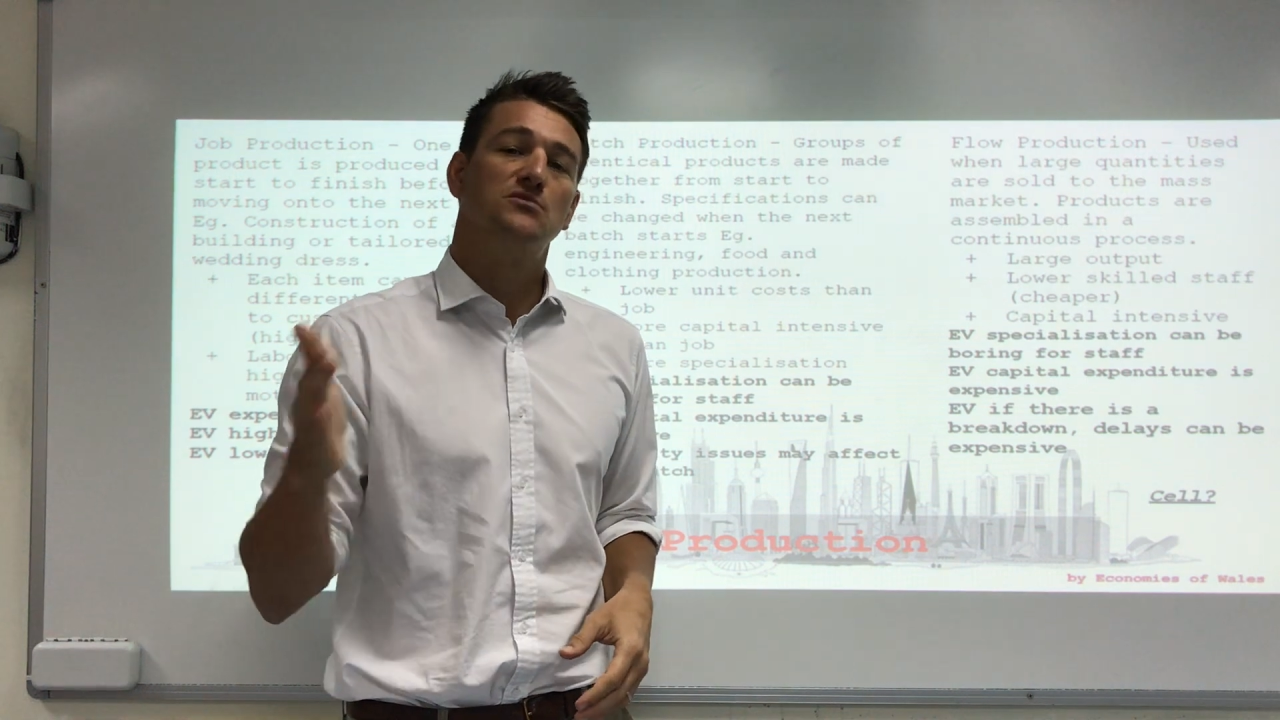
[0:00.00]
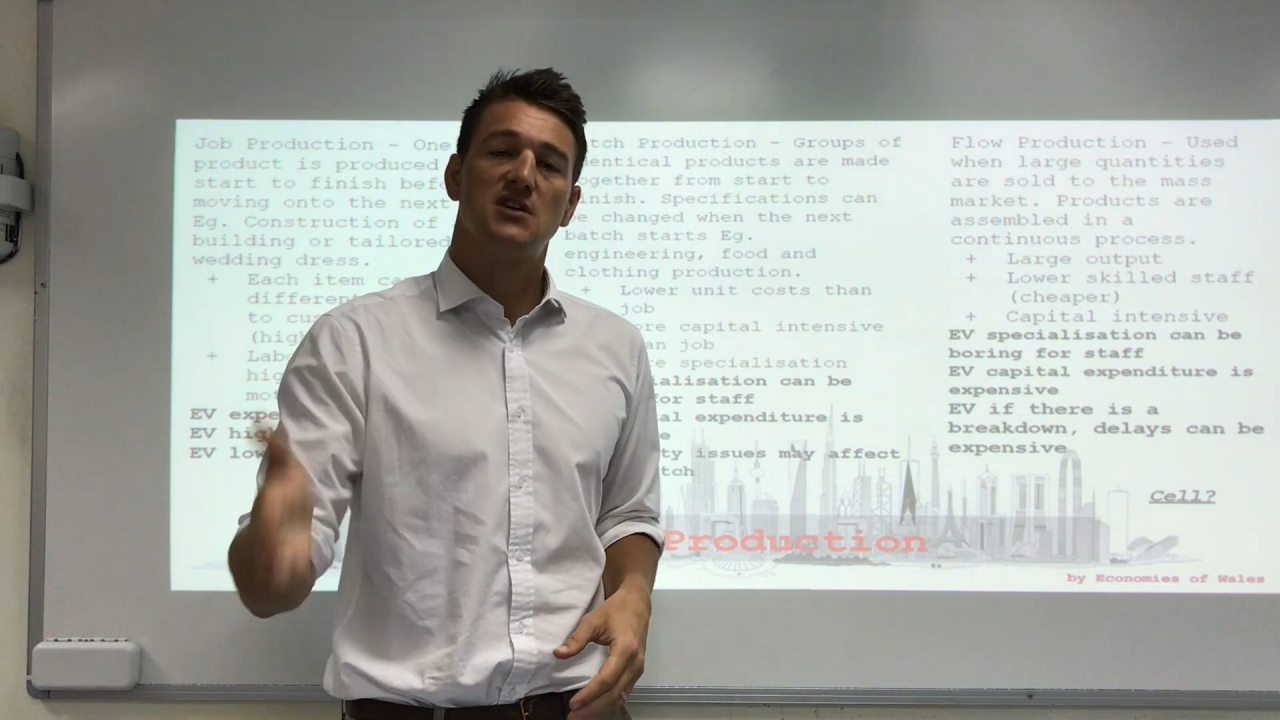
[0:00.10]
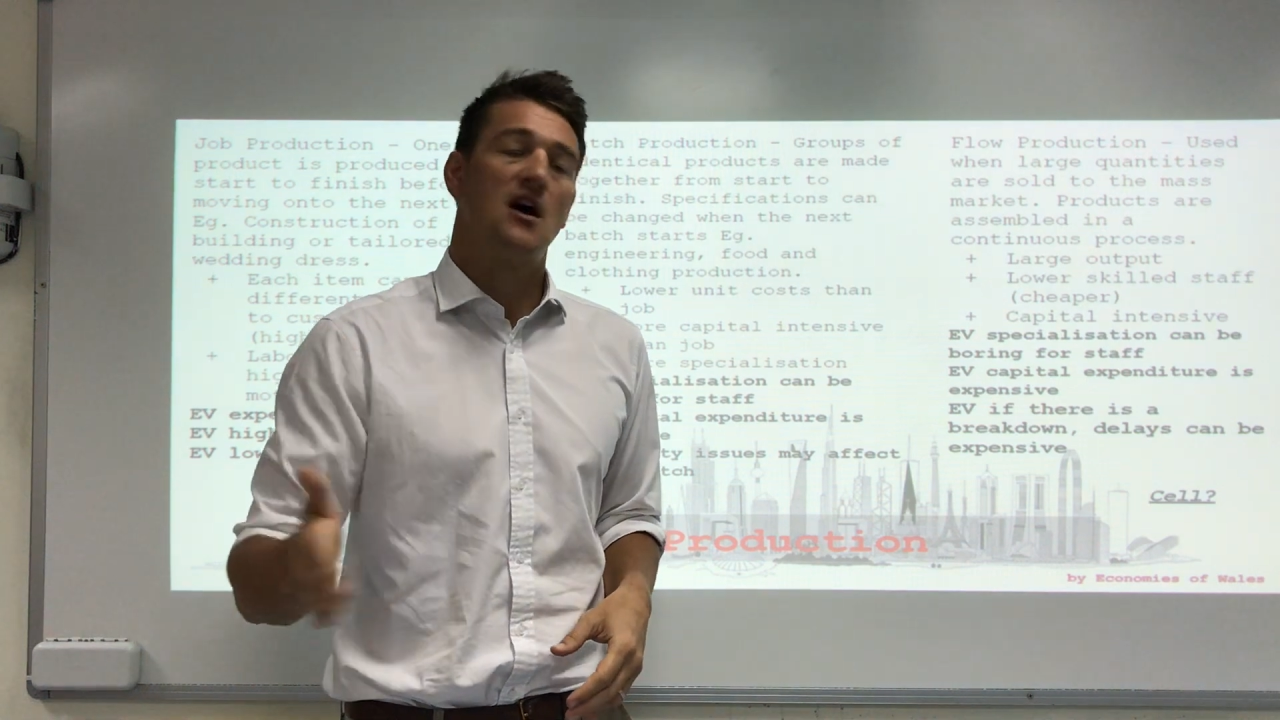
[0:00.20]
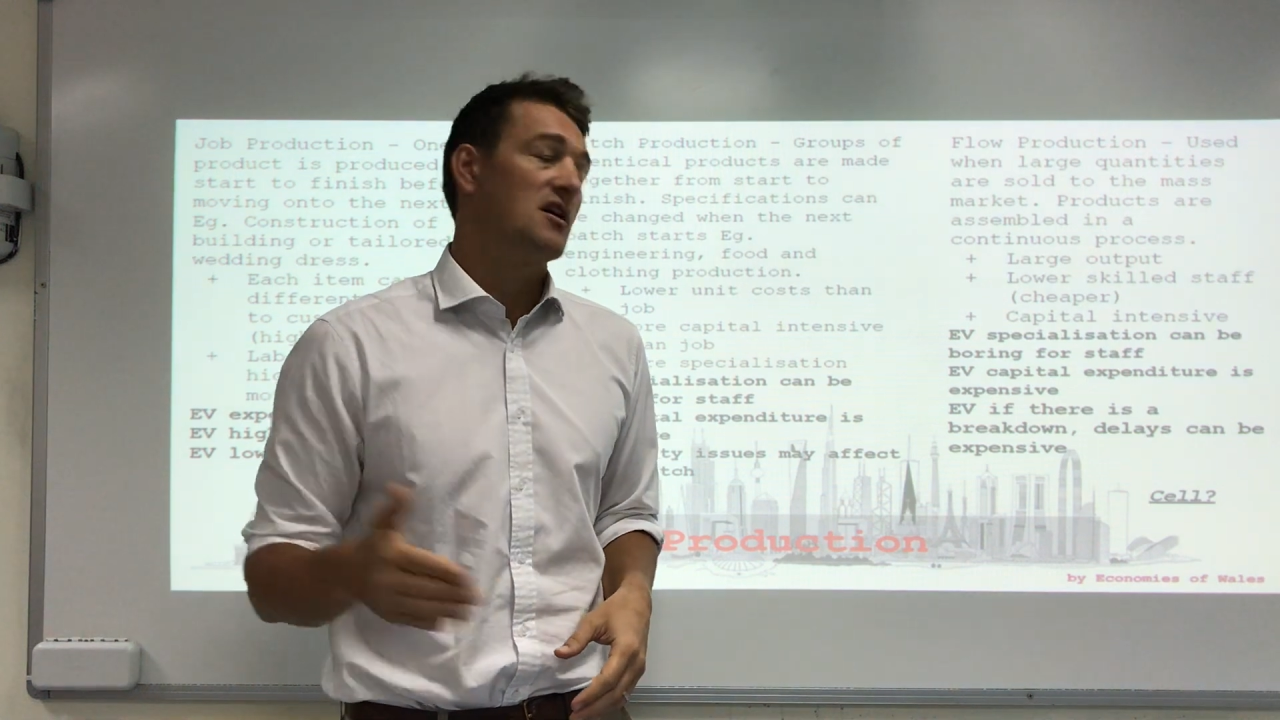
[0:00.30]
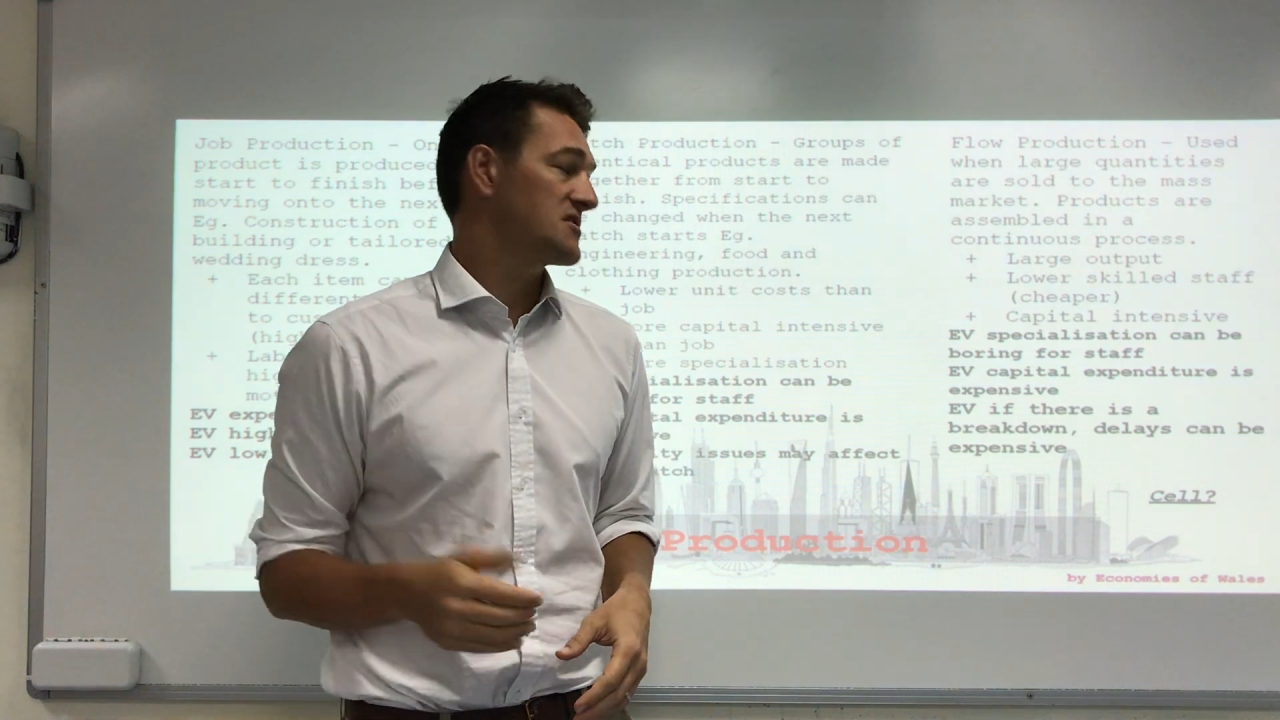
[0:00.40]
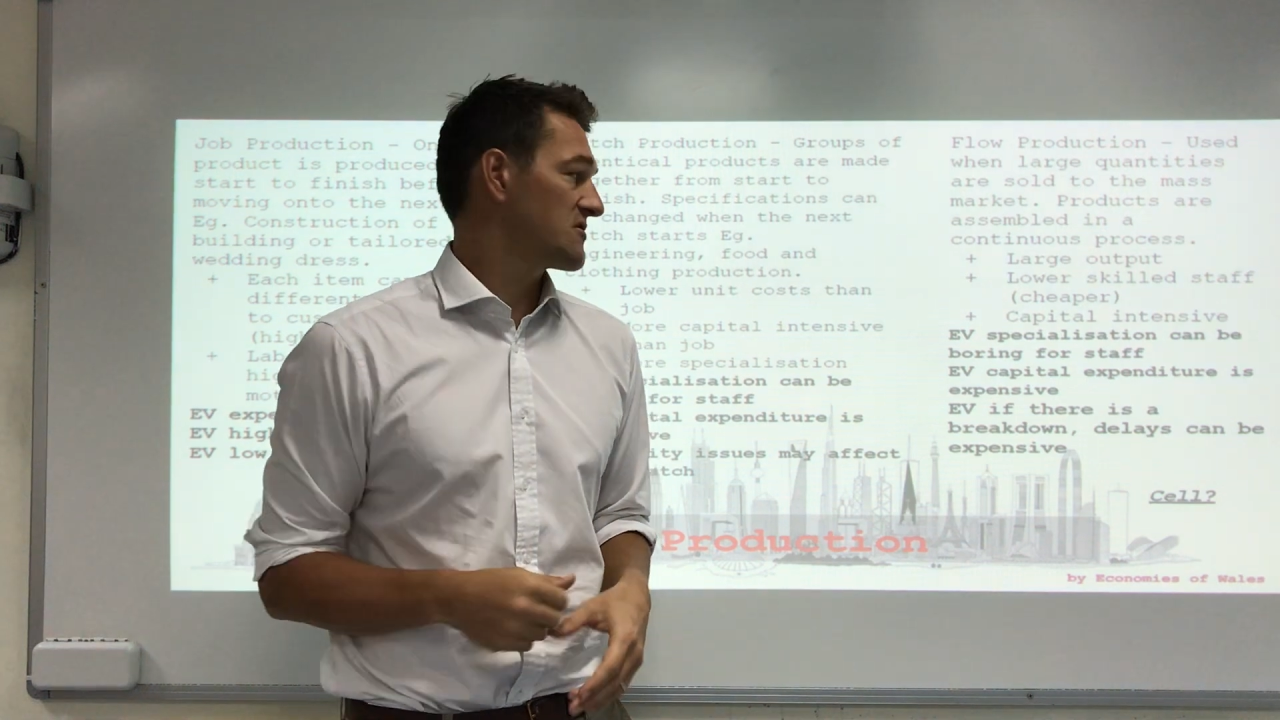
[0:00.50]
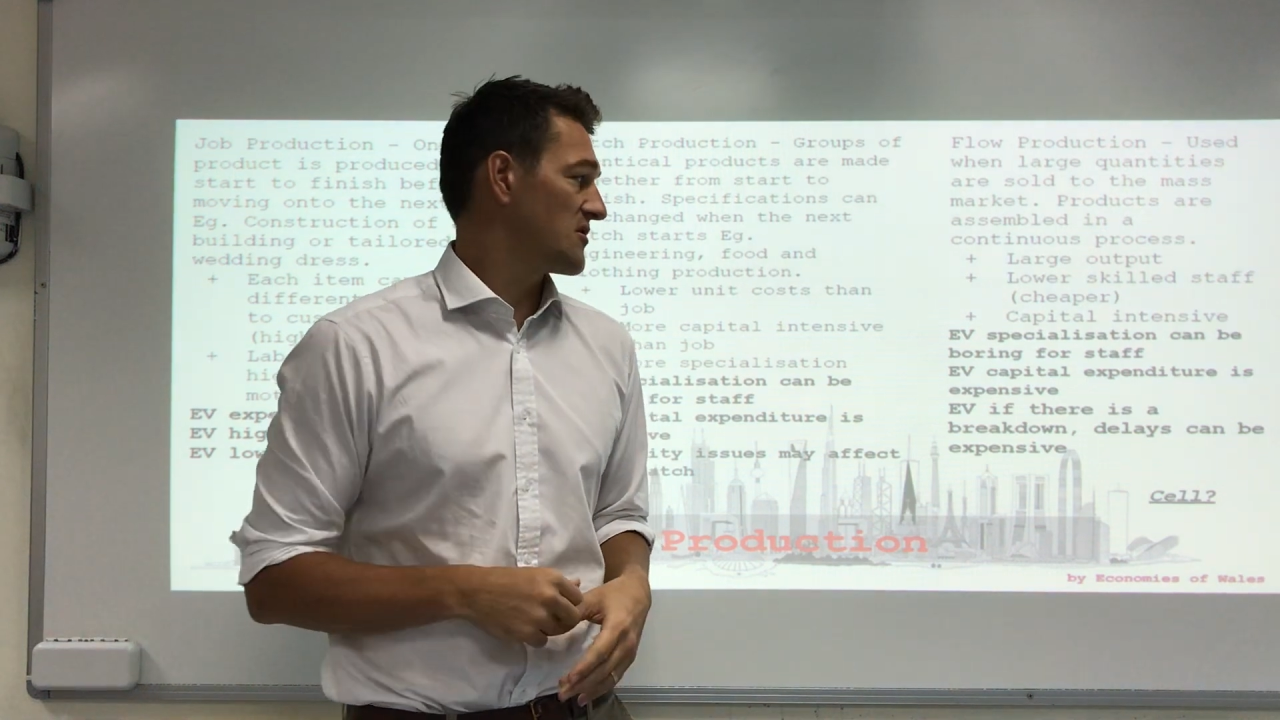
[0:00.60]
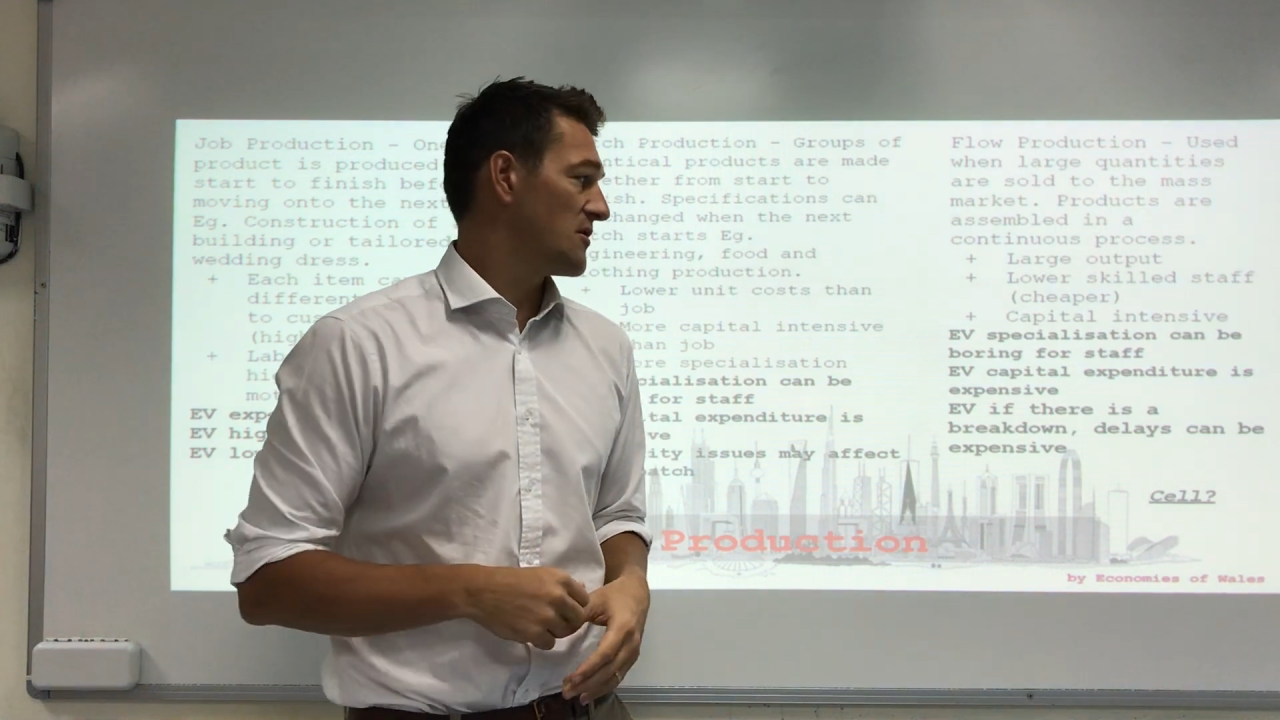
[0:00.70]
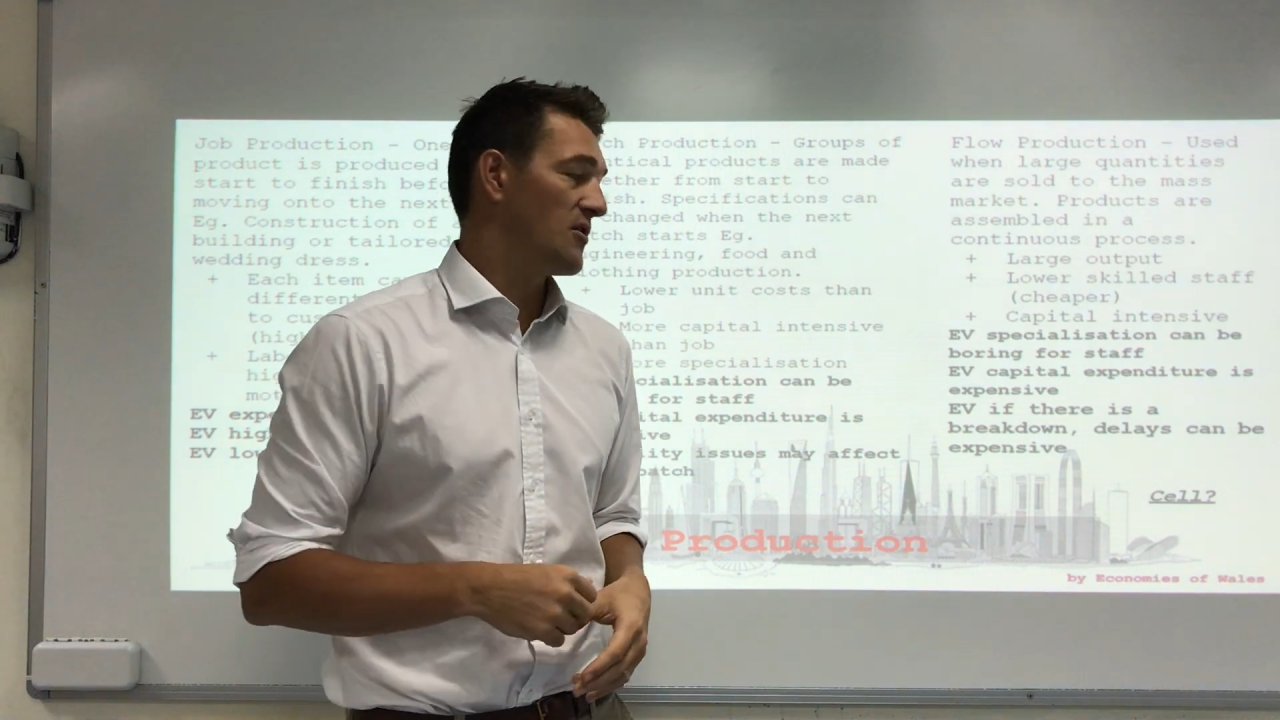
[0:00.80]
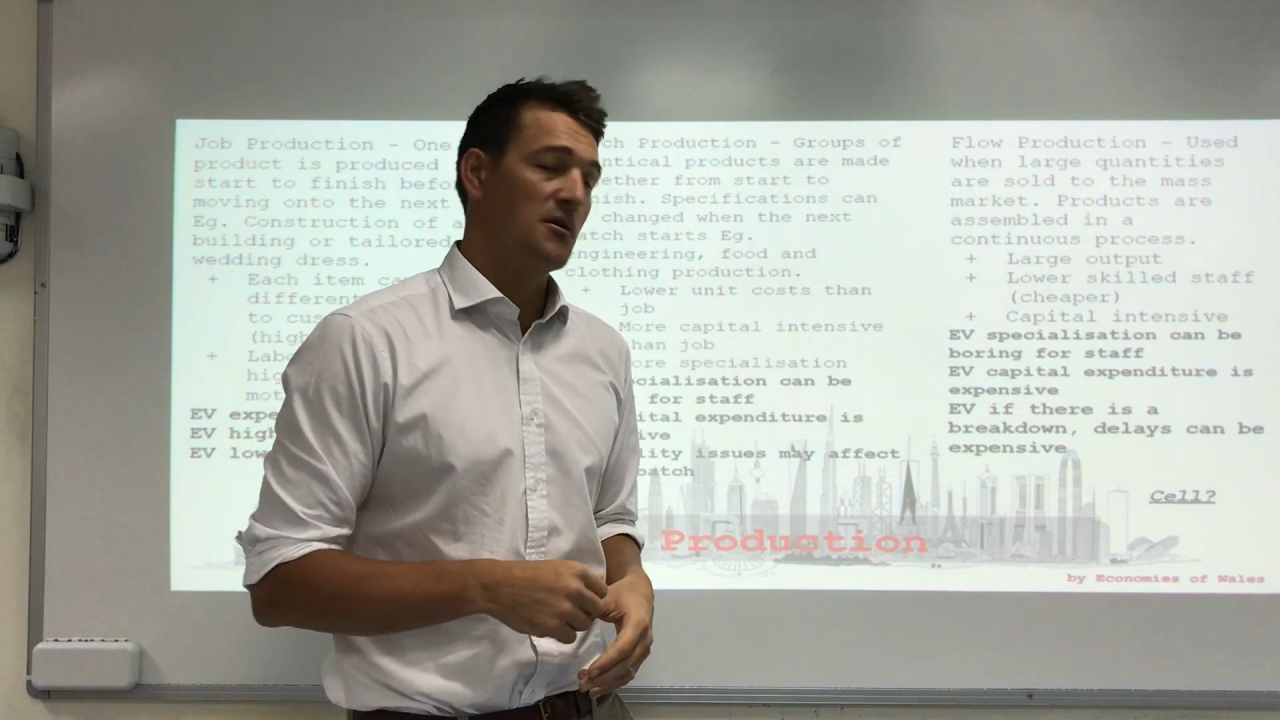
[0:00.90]
task
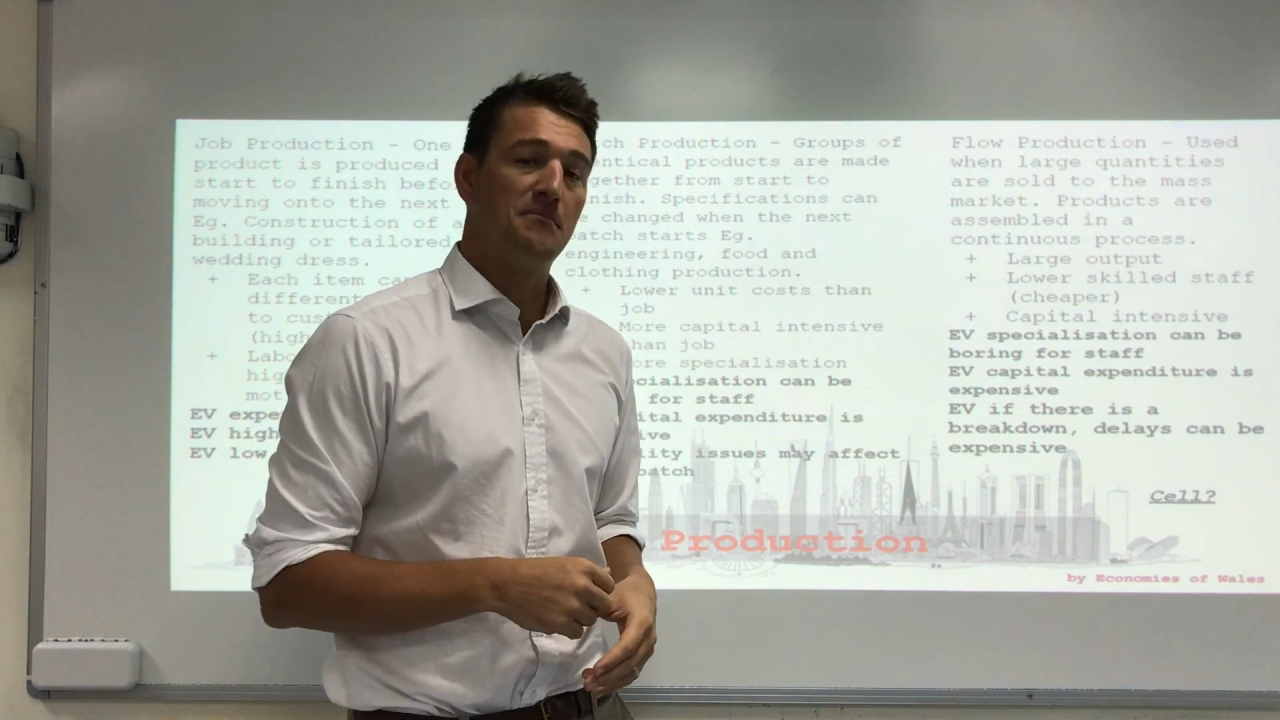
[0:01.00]
on